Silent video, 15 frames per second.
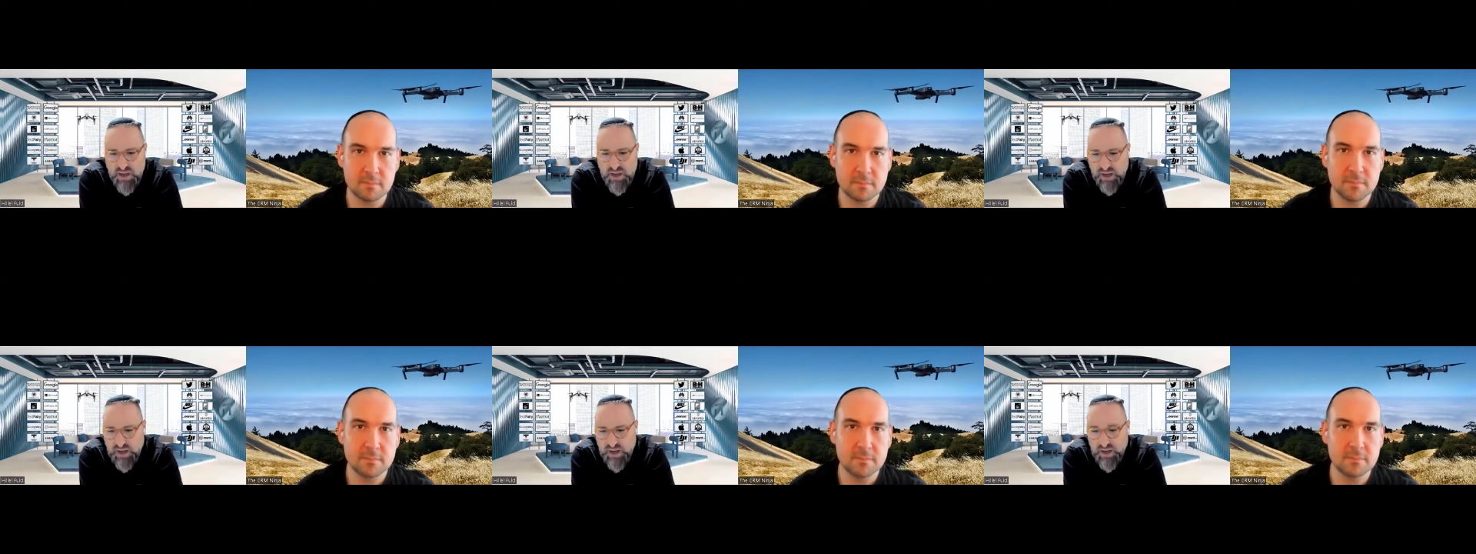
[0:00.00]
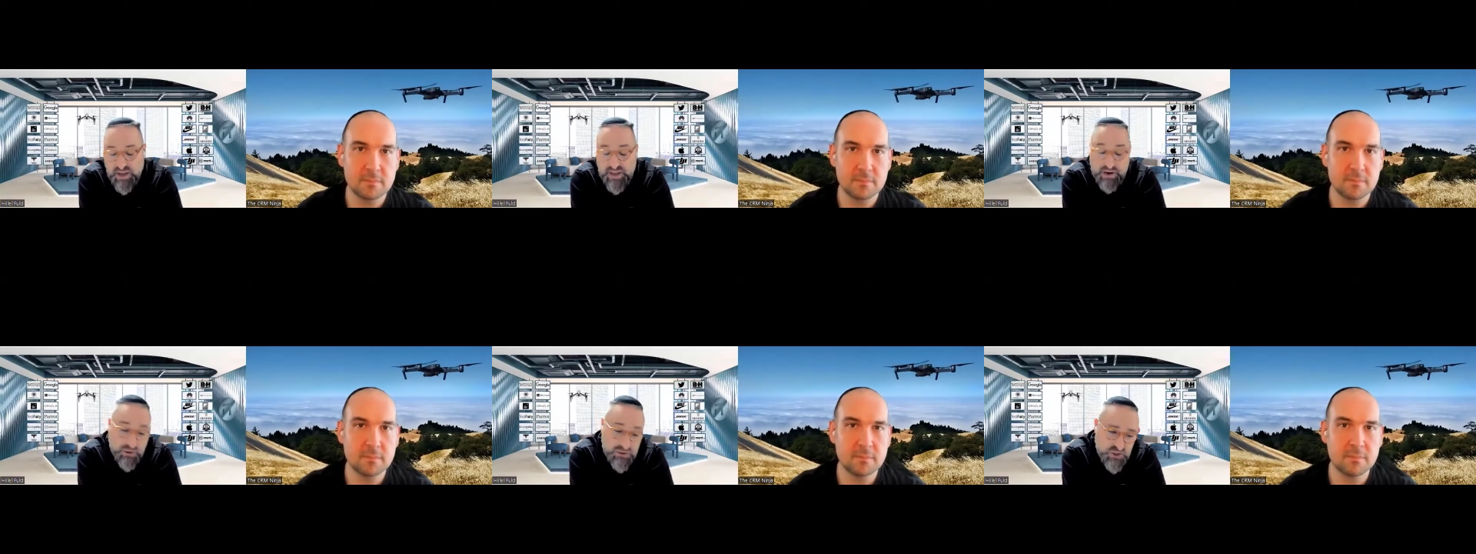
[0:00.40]
Speaker 1: Uh,
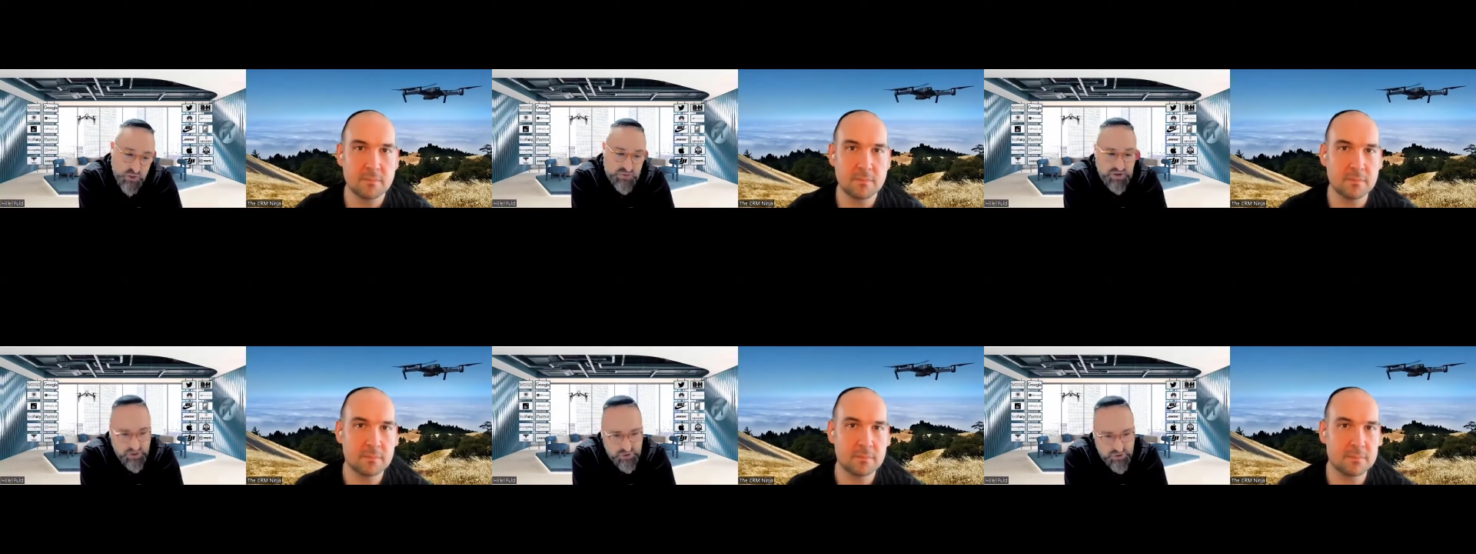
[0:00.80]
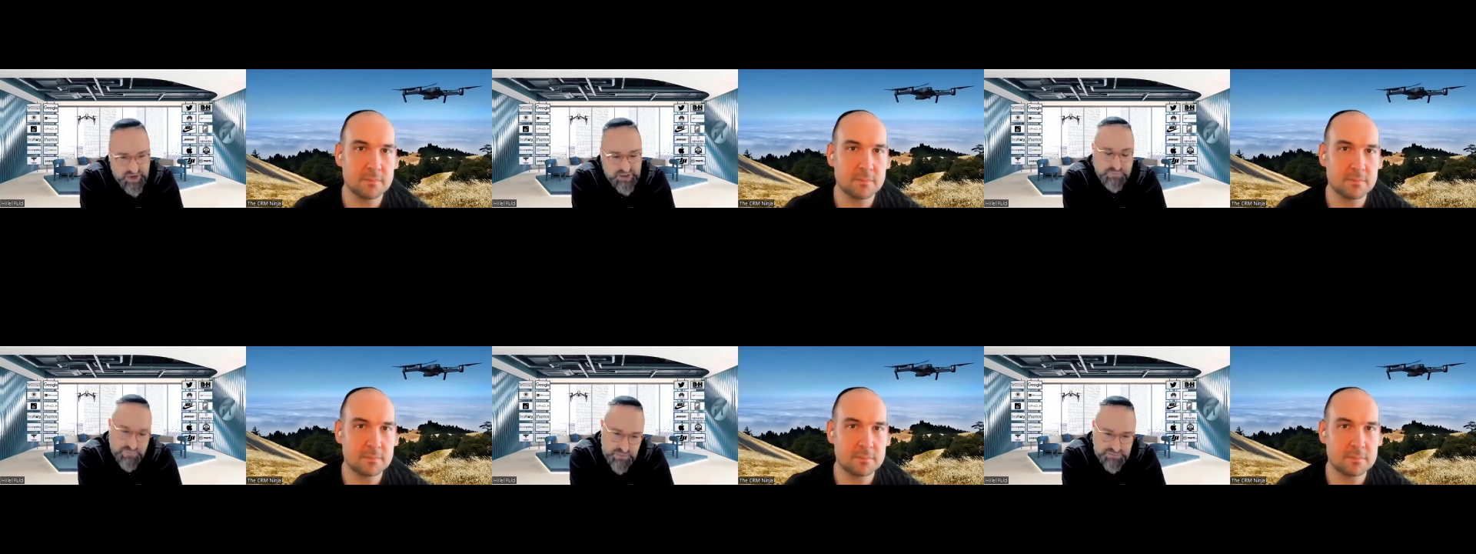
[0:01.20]
and also, on the other
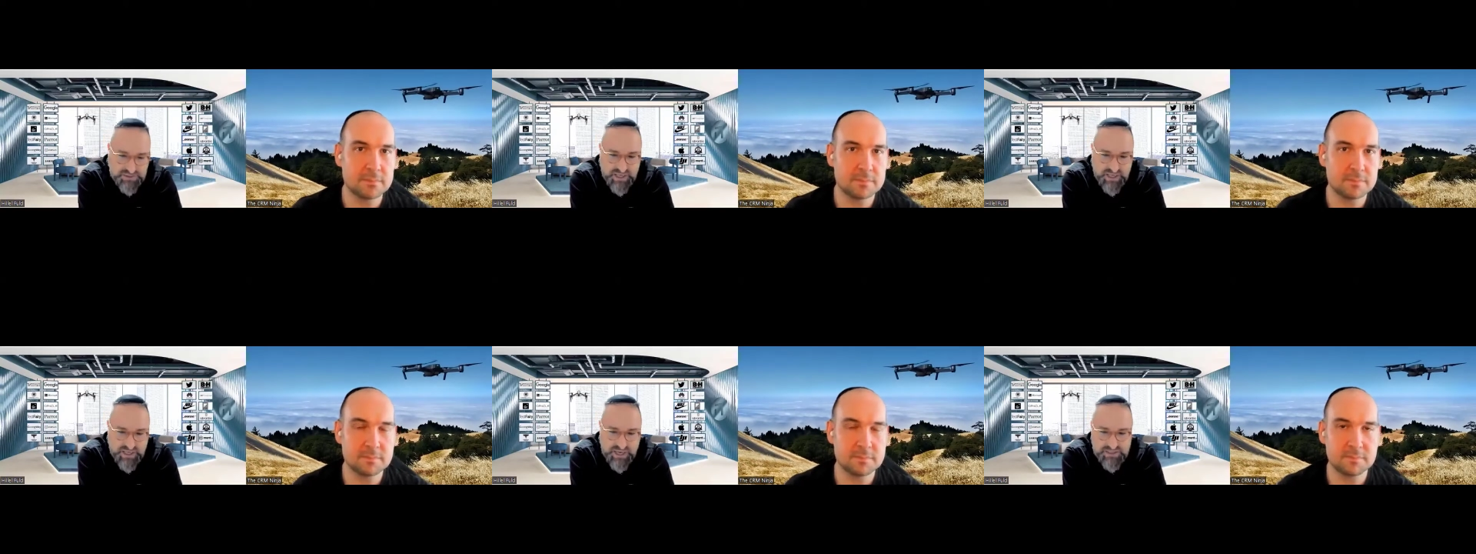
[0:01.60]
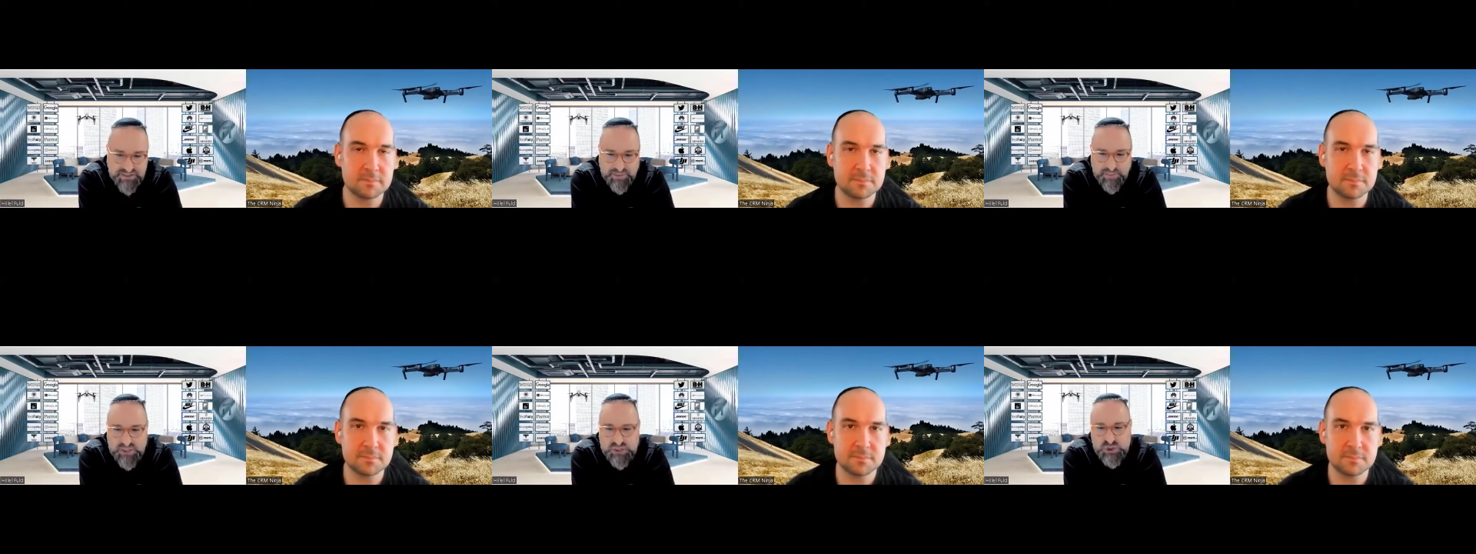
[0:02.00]
hand, the flip side
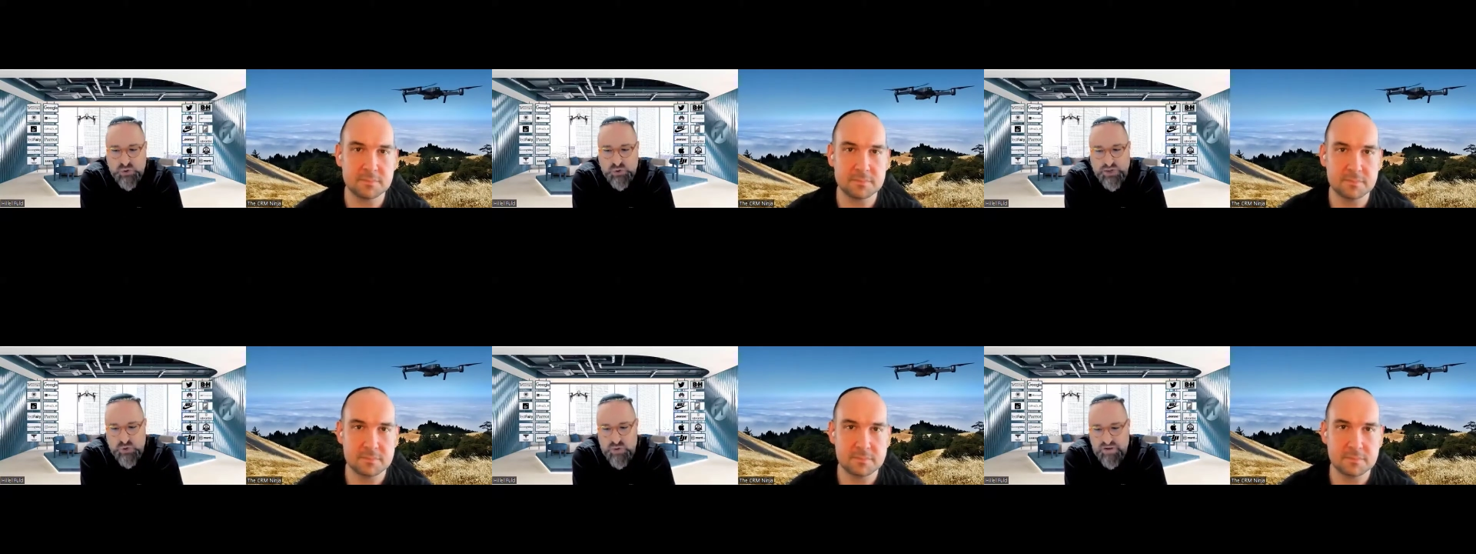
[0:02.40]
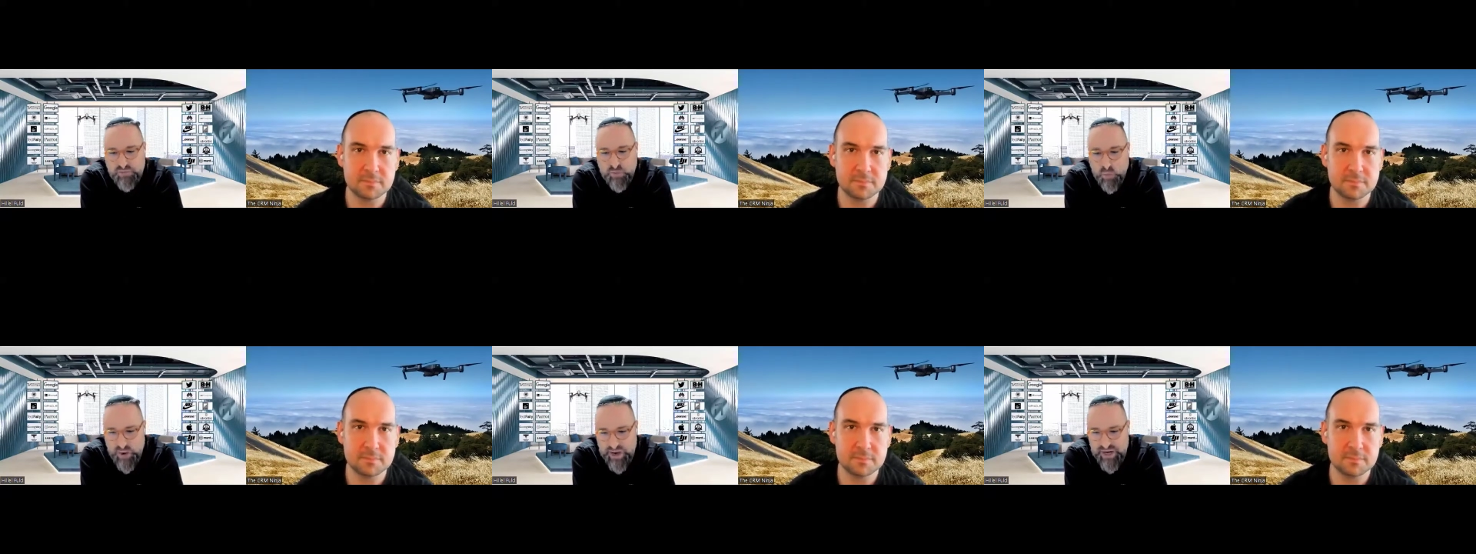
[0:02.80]
is I'm not sure that you
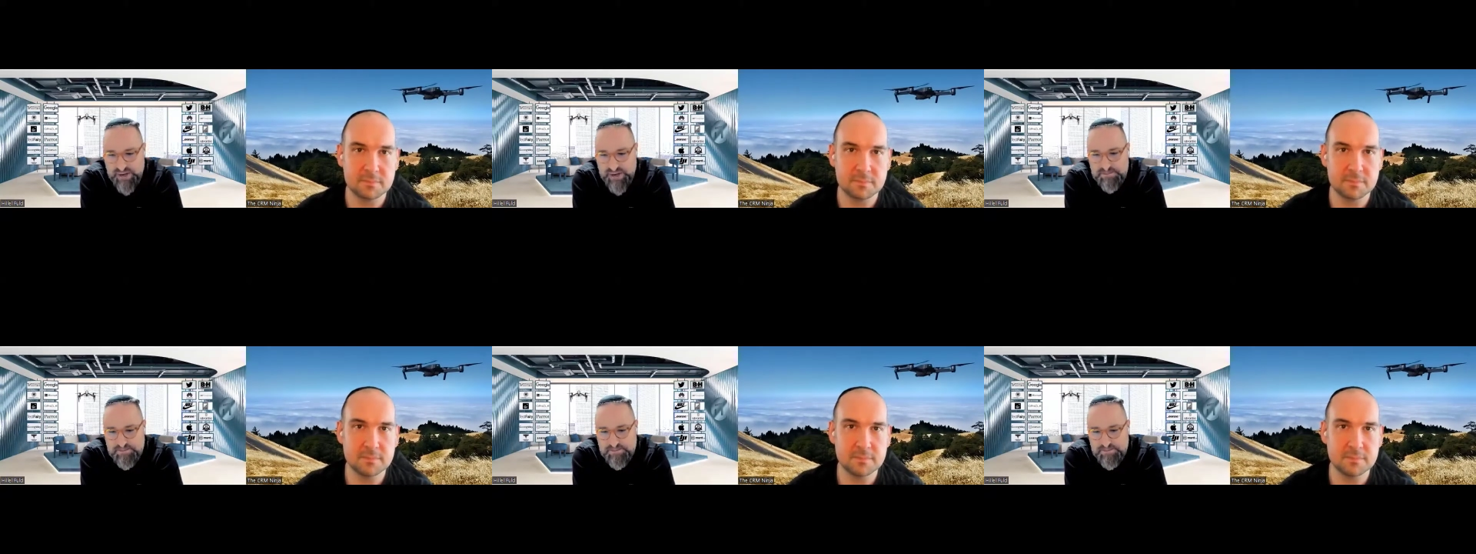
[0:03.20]
have to wait